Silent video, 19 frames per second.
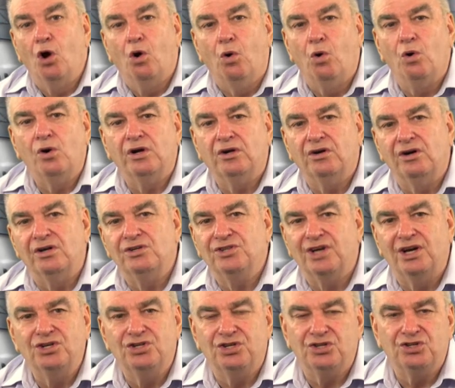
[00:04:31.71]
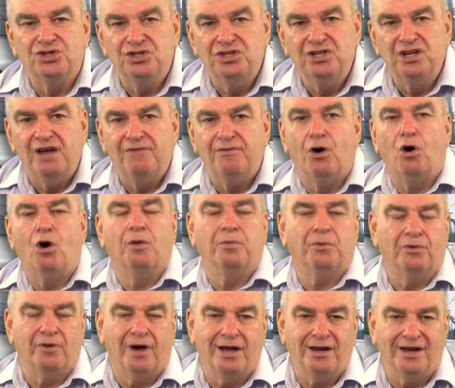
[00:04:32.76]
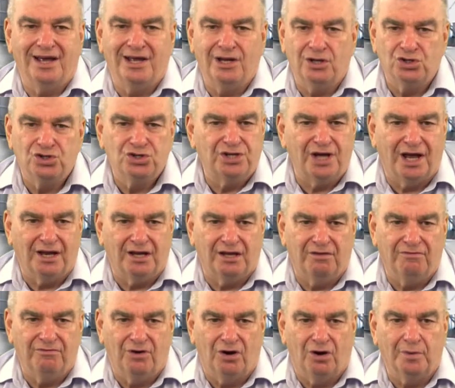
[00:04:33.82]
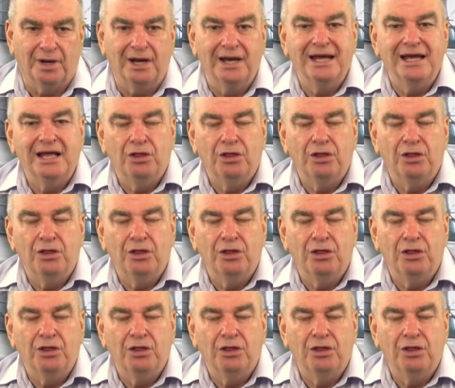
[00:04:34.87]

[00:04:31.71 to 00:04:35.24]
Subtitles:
Organisations never operate in a static environment.